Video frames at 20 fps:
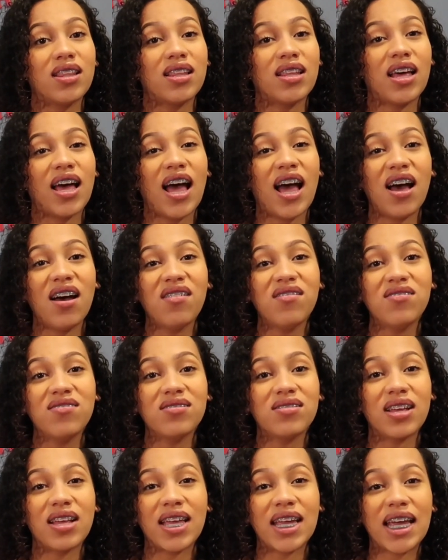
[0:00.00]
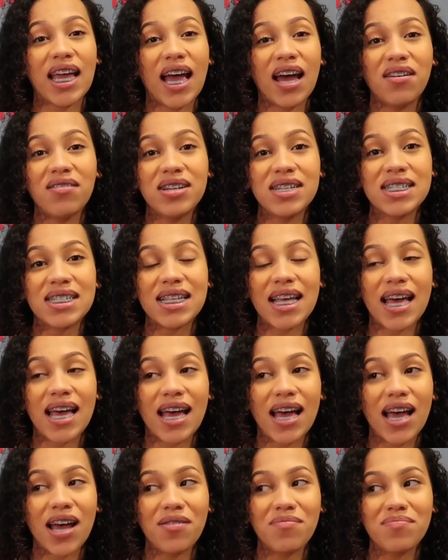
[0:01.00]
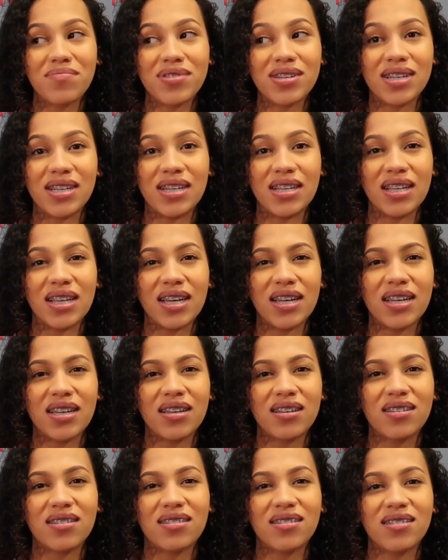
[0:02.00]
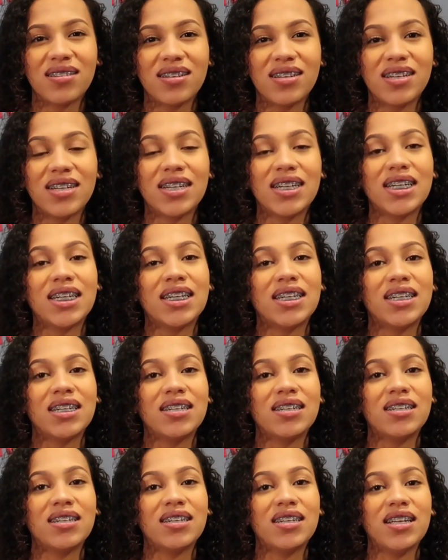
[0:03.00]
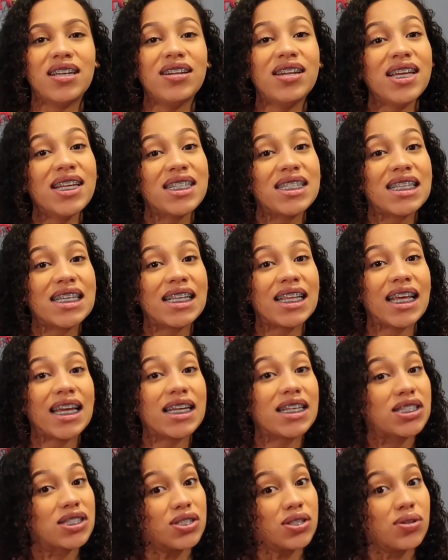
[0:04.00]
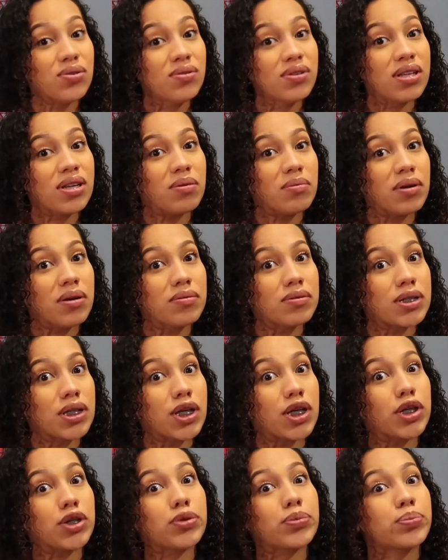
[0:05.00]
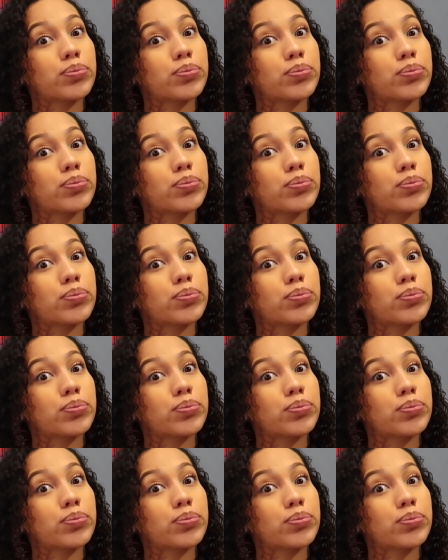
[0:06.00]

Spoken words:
how does that happen? Like, you need to like sue them. I was like,